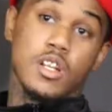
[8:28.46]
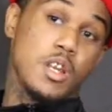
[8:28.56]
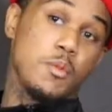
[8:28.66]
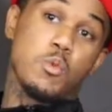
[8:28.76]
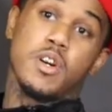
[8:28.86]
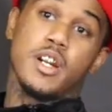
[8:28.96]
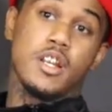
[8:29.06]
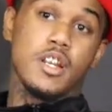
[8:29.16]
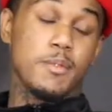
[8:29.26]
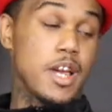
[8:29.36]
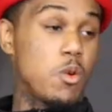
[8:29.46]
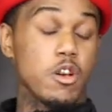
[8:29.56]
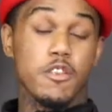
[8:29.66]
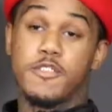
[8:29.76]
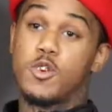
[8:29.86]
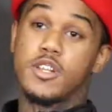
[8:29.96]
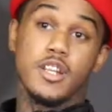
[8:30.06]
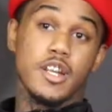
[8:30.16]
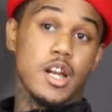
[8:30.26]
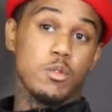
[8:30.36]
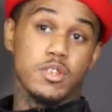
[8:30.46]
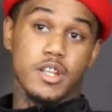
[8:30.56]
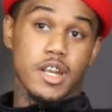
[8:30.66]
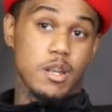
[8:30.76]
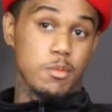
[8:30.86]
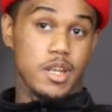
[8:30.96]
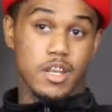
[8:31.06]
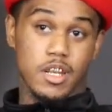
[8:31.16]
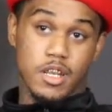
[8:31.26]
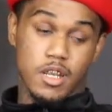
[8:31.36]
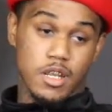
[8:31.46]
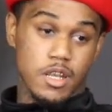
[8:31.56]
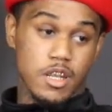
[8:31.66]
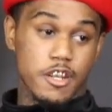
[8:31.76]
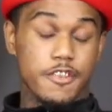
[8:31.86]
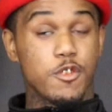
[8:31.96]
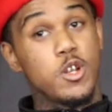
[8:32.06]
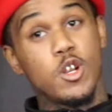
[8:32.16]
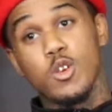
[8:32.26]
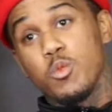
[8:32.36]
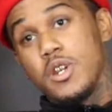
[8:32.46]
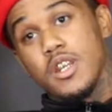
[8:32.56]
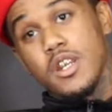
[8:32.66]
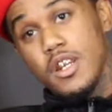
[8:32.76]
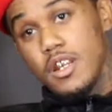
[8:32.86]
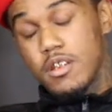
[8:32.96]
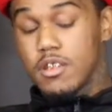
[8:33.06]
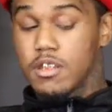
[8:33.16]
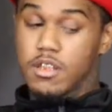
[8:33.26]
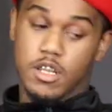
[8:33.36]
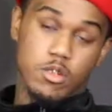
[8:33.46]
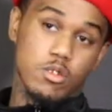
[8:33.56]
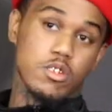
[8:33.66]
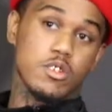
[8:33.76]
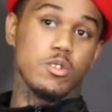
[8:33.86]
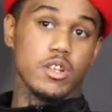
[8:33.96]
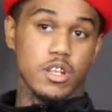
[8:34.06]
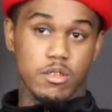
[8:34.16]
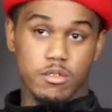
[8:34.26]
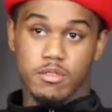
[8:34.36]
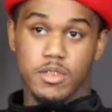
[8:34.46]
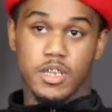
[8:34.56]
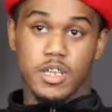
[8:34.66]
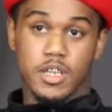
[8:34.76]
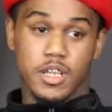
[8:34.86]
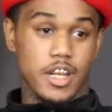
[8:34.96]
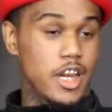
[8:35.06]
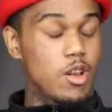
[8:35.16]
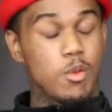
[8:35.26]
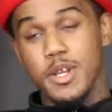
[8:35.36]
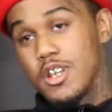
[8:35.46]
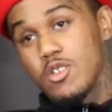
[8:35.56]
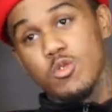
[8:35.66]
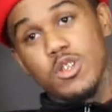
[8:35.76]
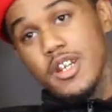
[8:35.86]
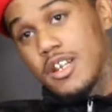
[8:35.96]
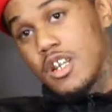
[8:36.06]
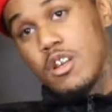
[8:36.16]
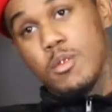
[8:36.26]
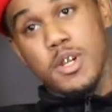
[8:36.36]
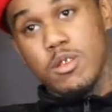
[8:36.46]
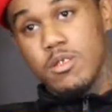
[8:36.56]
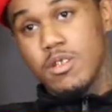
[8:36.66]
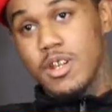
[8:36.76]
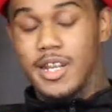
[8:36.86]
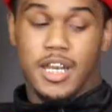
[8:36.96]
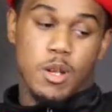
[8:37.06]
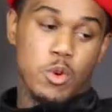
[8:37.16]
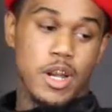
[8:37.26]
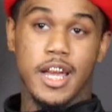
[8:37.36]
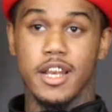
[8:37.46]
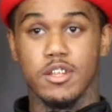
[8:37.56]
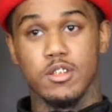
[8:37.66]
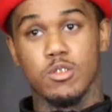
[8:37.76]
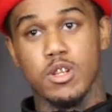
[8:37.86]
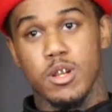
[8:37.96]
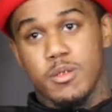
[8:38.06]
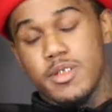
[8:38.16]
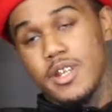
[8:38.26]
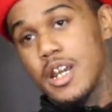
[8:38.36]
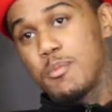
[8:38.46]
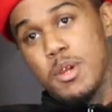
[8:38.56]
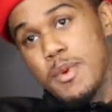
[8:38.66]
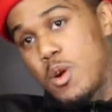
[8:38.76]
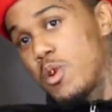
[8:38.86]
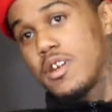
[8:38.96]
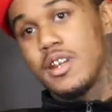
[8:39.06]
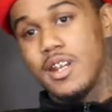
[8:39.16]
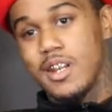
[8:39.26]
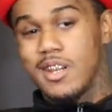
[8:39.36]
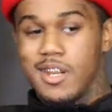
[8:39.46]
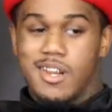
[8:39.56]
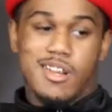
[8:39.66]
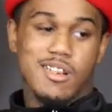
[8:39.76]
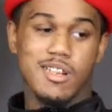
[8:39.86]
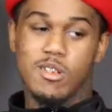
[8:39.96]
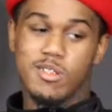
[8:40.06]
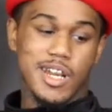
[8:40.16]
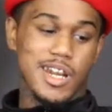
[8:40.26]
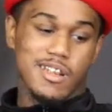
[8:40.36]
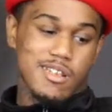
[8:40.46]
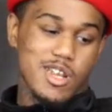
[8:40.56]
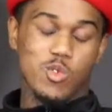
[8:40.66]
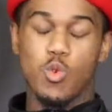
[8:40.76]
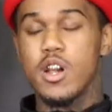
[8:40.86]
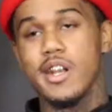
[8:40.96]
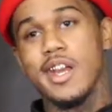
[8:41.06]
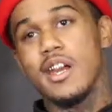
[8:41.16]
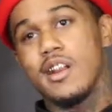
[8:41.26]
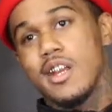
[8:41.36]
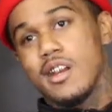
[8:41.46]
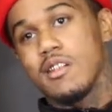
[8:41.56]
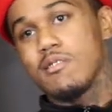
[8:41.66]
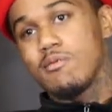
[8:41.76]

Keep it 100, man. I work 14 hours a day, man. Free on the weekends. Go to the studio. I don't be in the streets like that no more. I did what I had to do, you know what I'm saying? I put my work in. You know, it's watered down now.